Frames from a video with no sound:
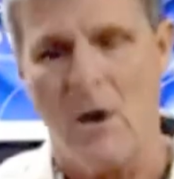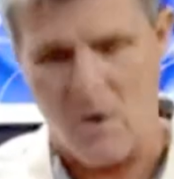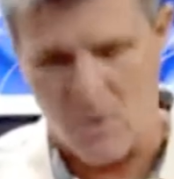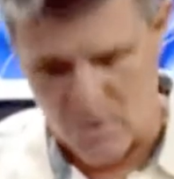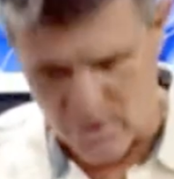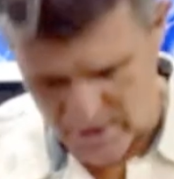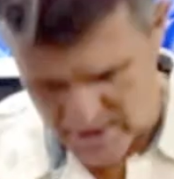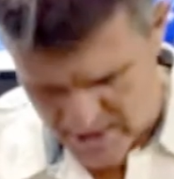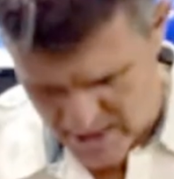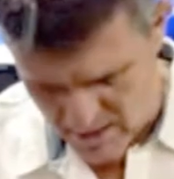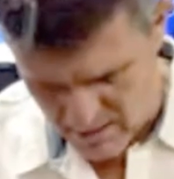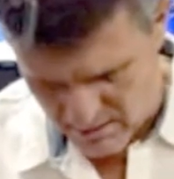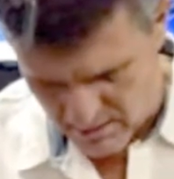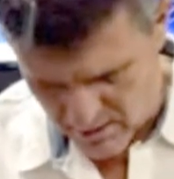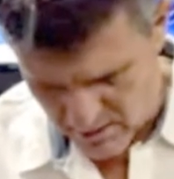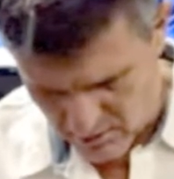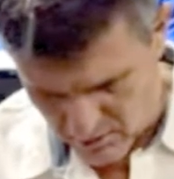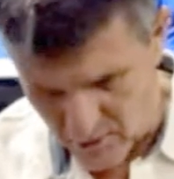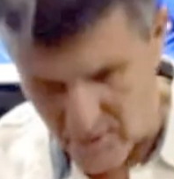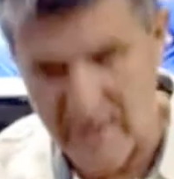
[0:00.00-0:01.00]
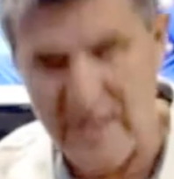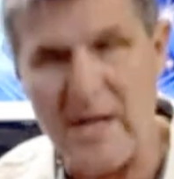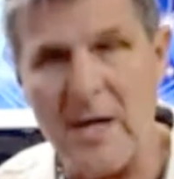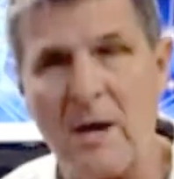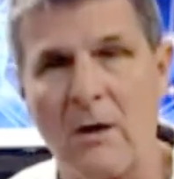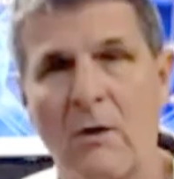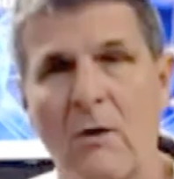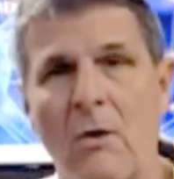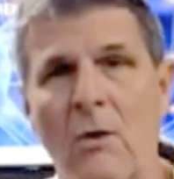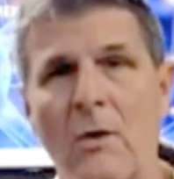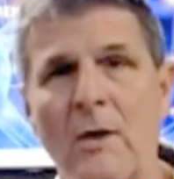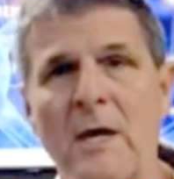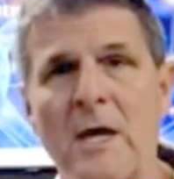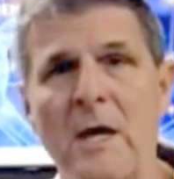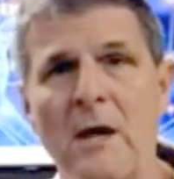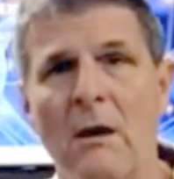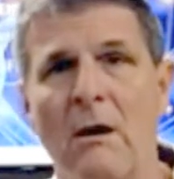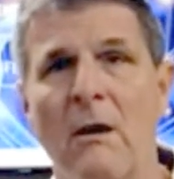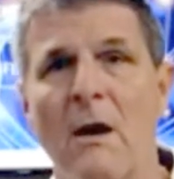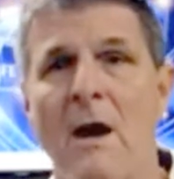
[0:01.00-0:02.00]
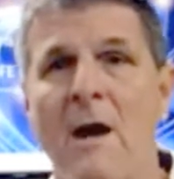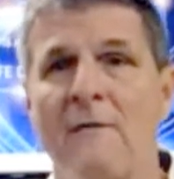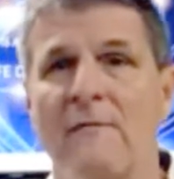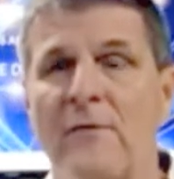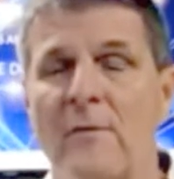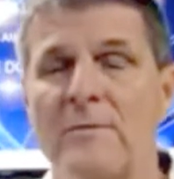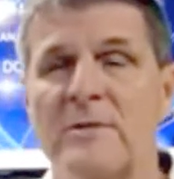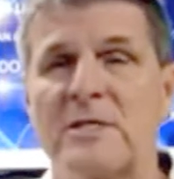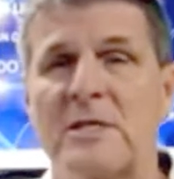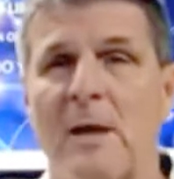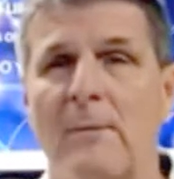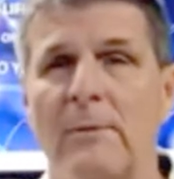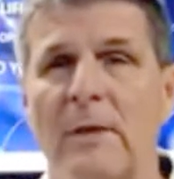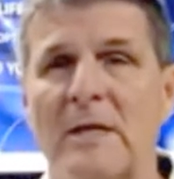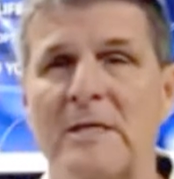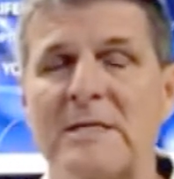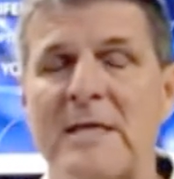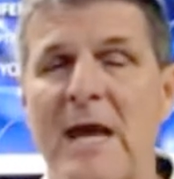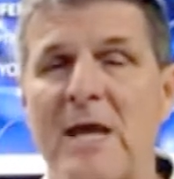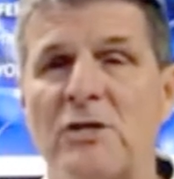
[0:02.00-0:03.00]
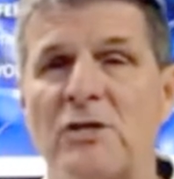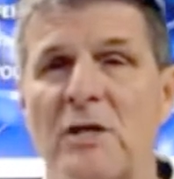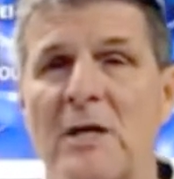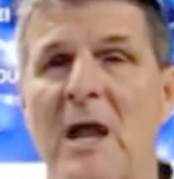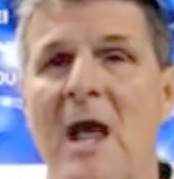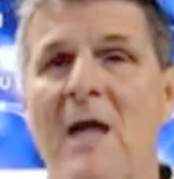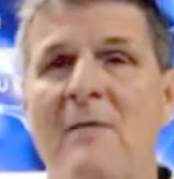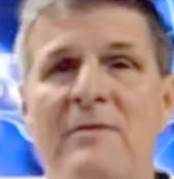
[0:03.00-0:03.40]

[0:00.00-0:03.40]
or here, or here, or here from subluxation?